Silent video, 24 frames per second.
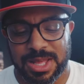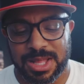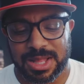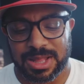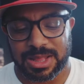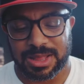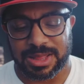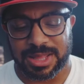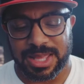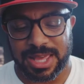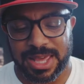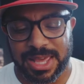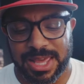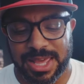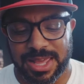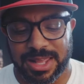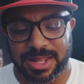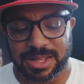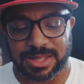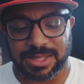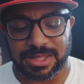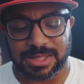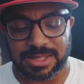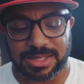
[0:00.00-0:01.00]

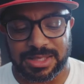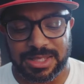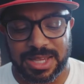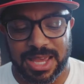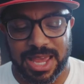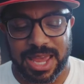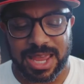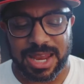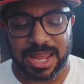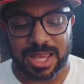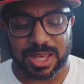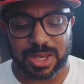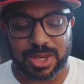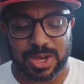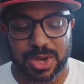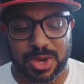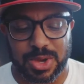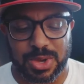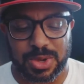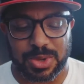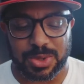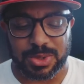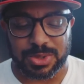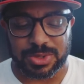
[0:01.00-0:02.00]
lens and it
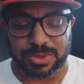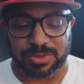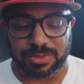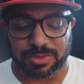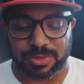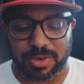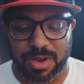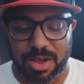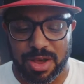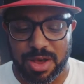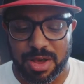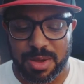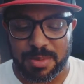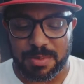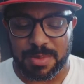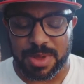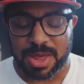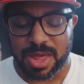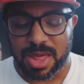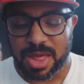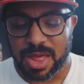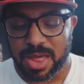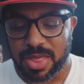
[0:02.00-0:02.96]
goes from